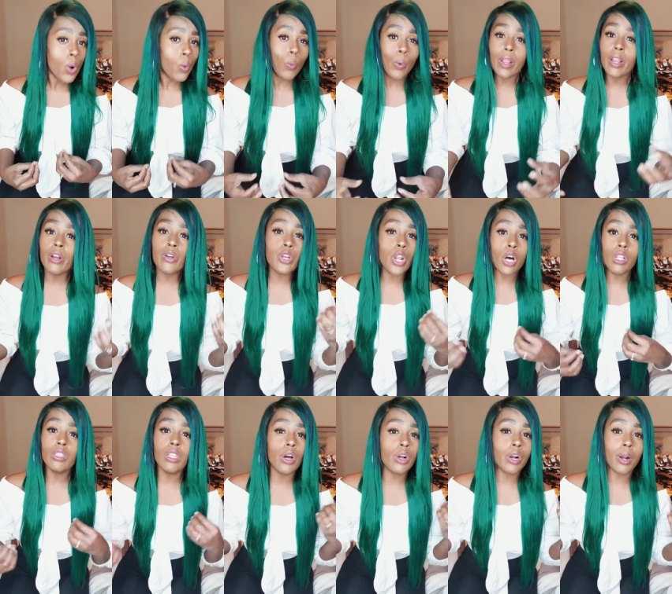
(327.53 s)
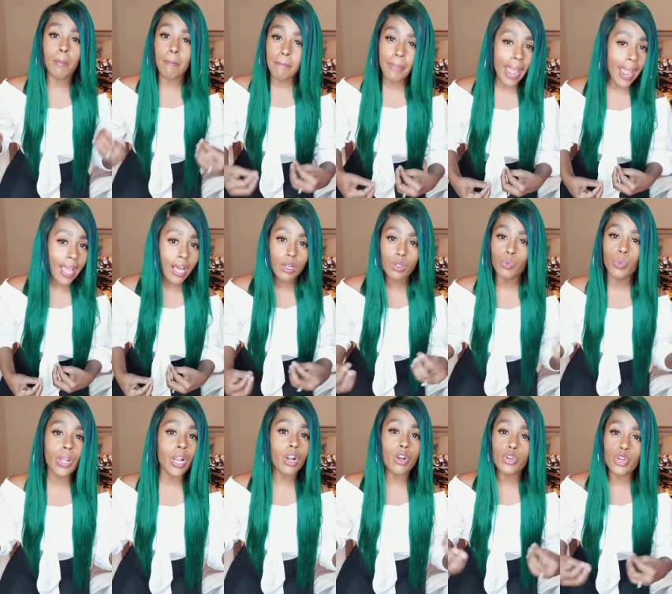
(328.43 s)
We are no longer bound.
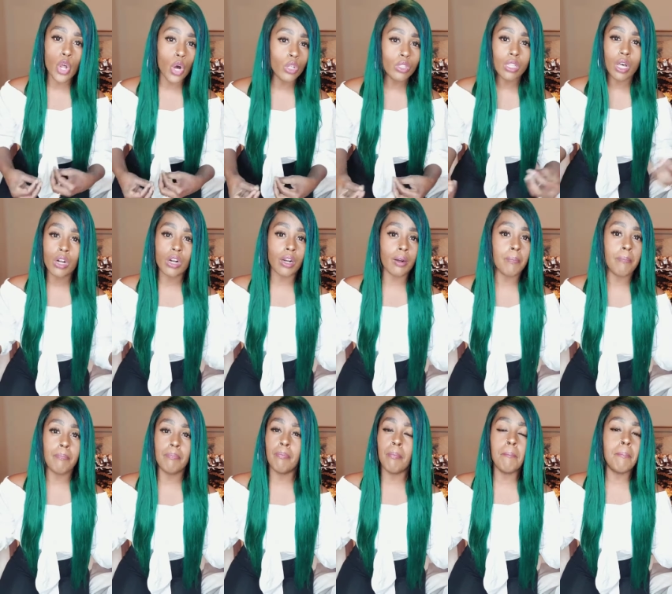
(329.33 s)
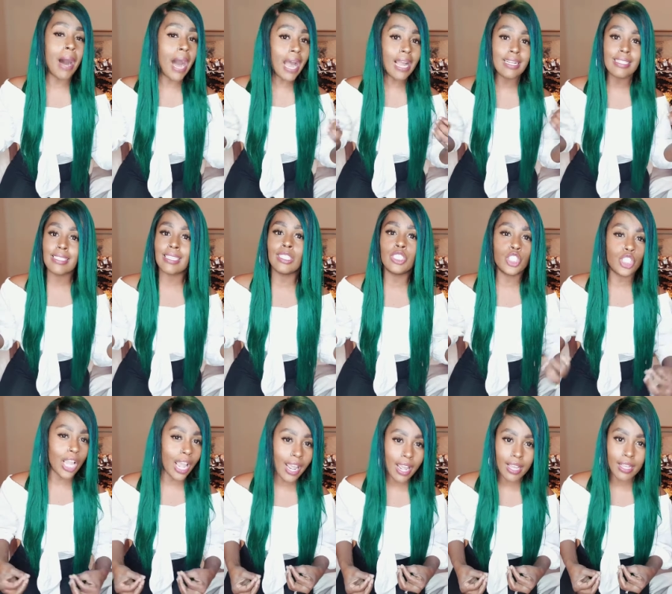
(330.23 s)
We are no longer bind to
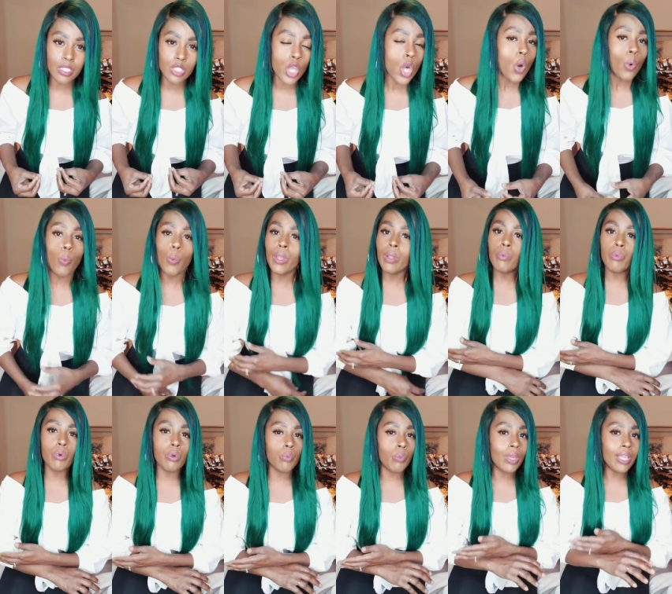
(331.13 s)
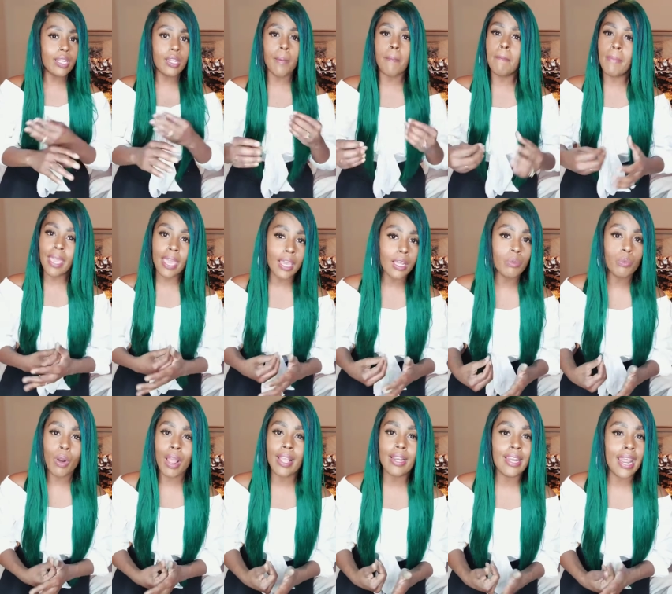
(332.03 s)
chains. We, we demand
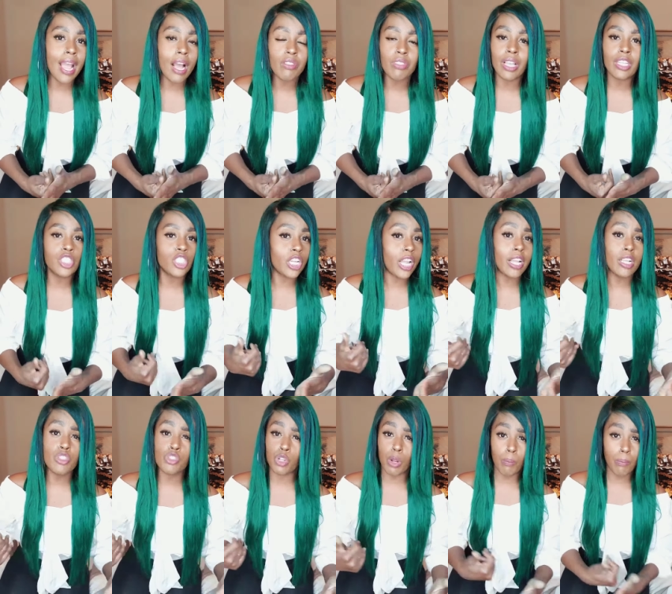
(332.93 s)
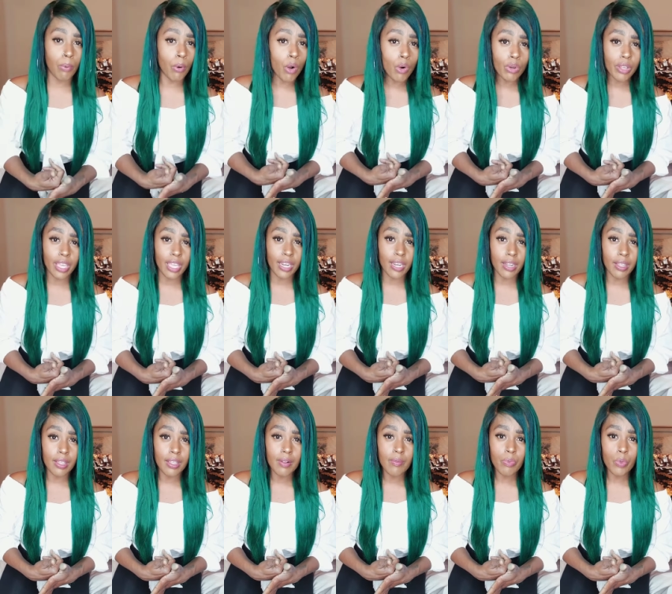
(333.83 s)
right now that chains are broken.
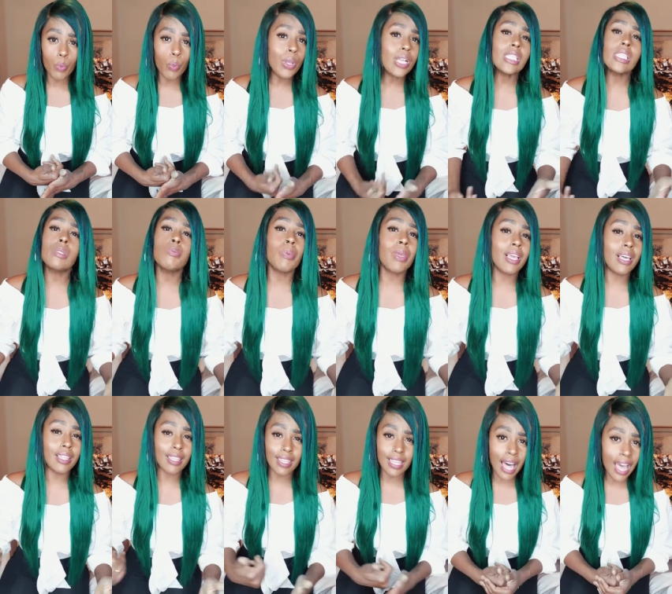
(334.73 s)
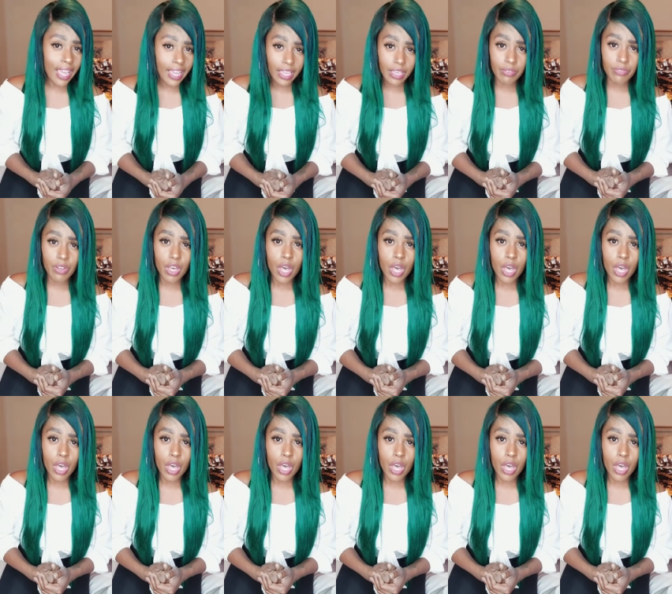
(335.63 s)
We speak life.